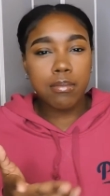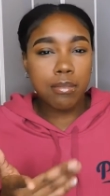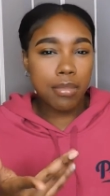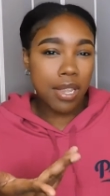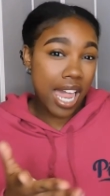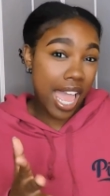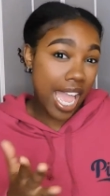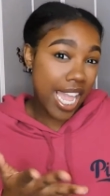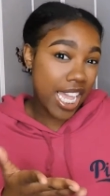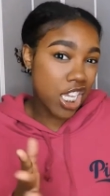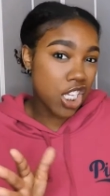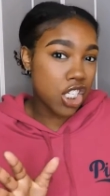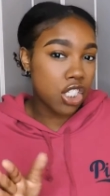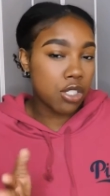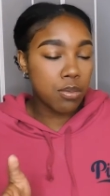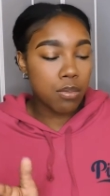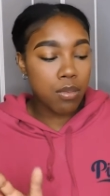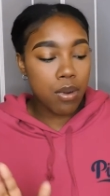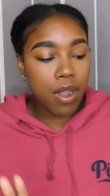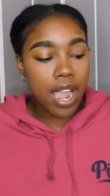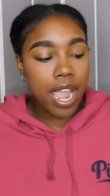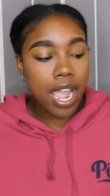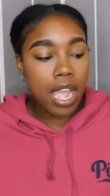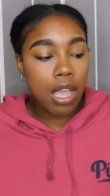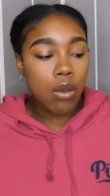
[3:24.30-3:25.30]
blackish
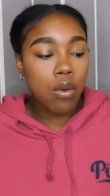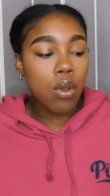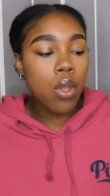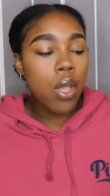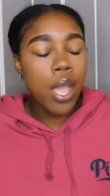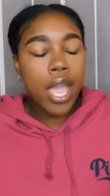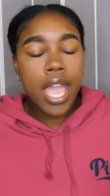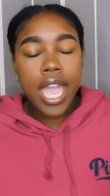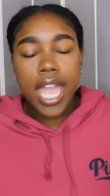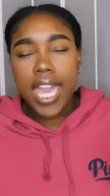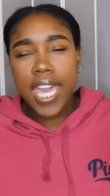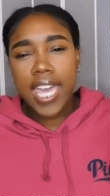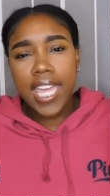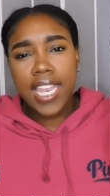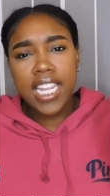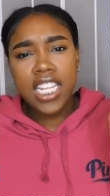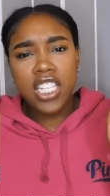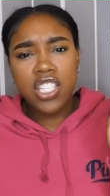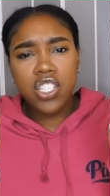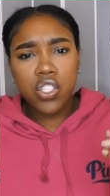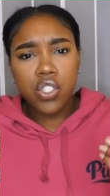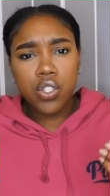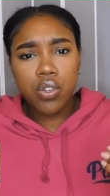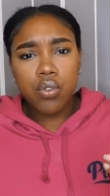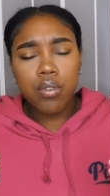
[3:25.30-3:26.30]
brown and
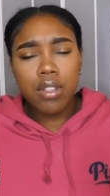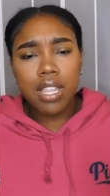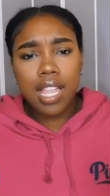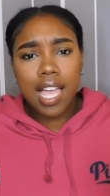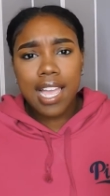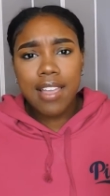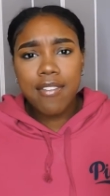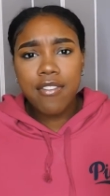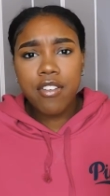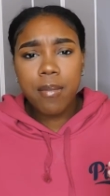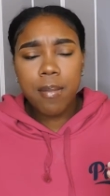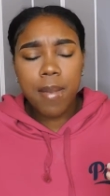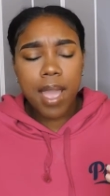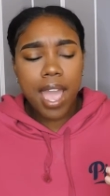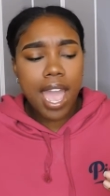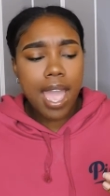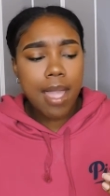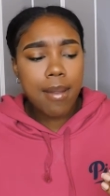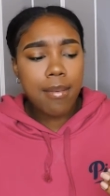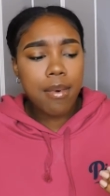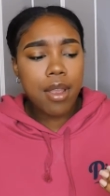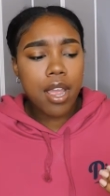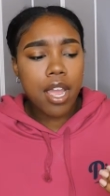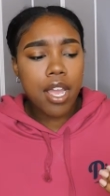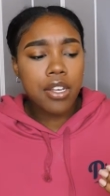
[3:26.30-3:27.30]
it's too light for my
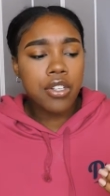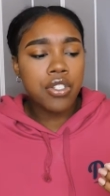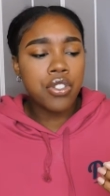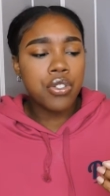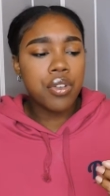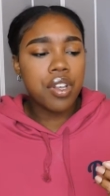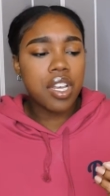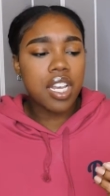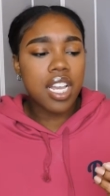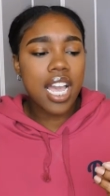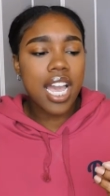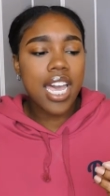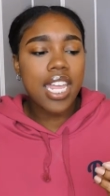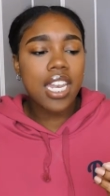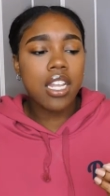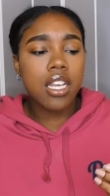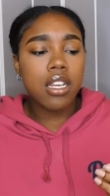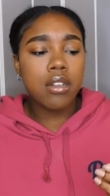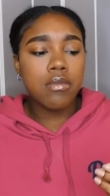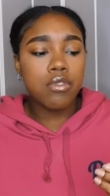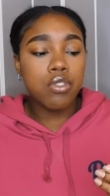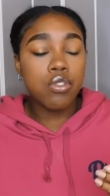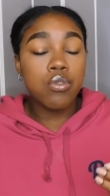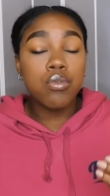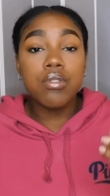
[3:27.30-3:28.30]
eyebrows you can kind
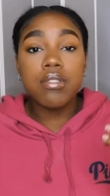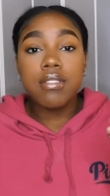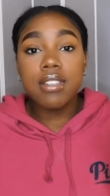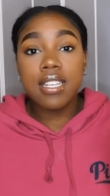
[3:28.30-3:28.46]
of you